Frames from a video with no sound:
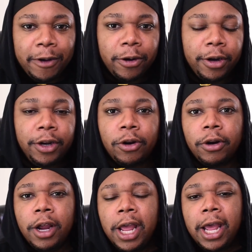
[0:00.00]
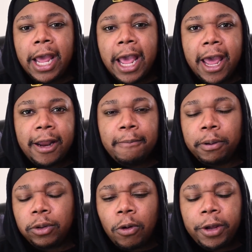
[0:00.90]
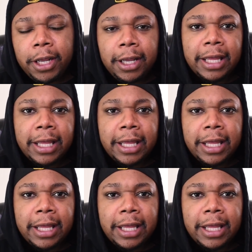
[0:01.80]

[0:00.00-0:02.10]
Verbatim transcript: You're you're an employee